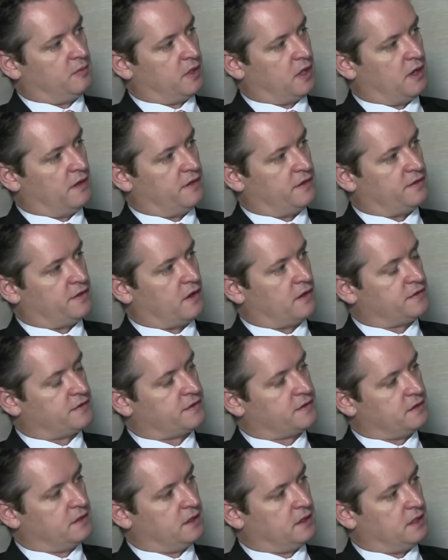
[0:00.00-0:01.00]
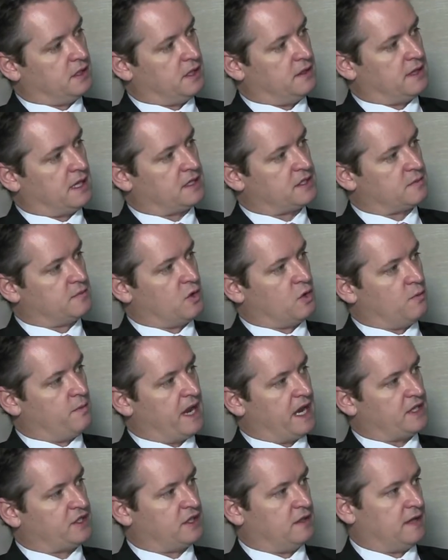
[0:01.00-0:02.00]
apply the dots in that small
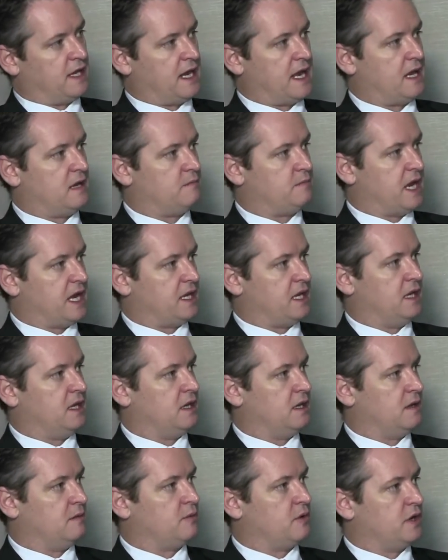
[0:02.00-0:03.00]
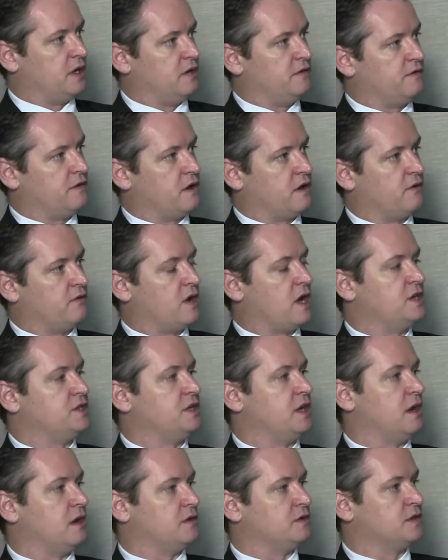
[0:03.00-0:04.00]
batch, and then add it back in at a predefined
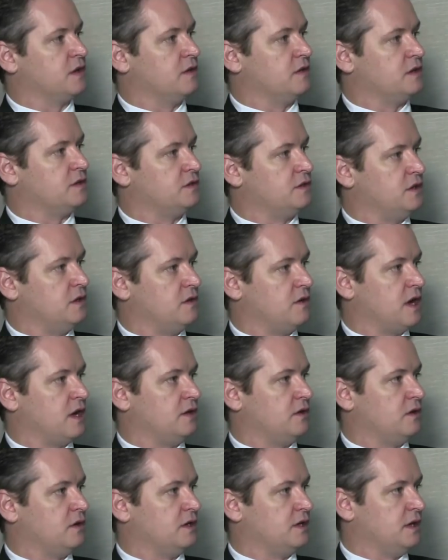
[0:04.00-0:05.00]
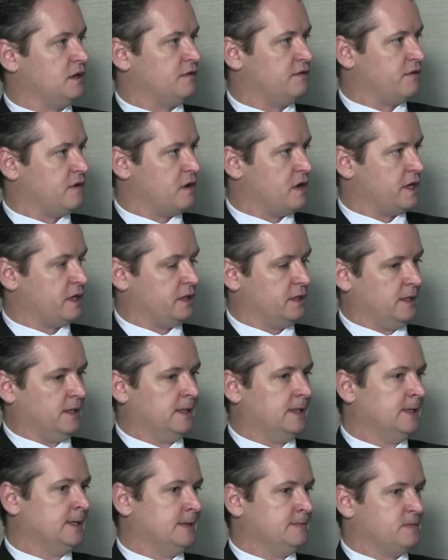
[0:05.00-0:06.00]
ratio, so that you're only identifying,
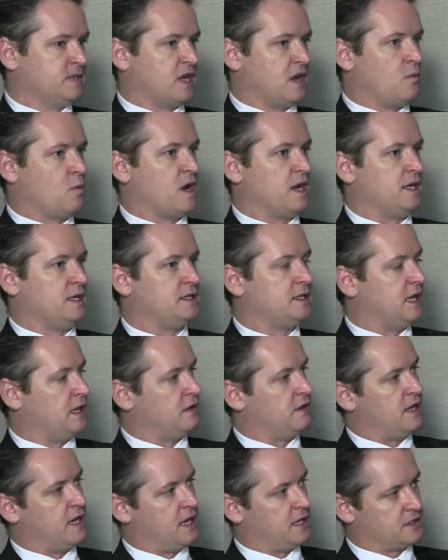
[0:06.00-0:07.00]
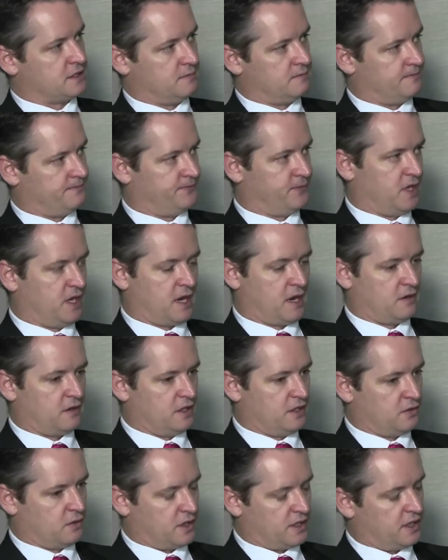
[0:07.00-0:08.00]
say, 1 in 10,000. You
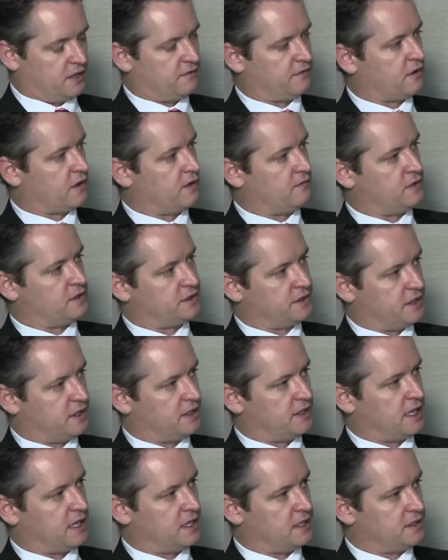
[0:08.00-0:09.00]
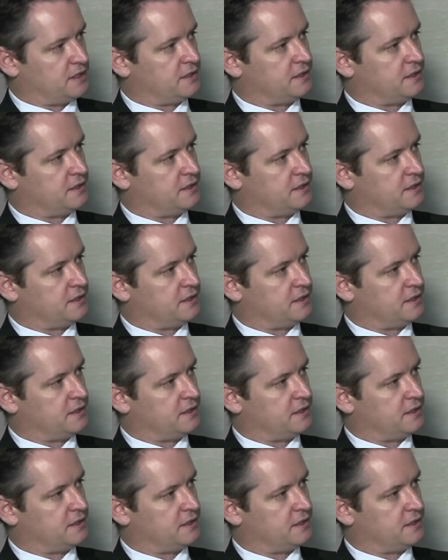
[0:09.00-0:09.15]
don't need to identify every seed in that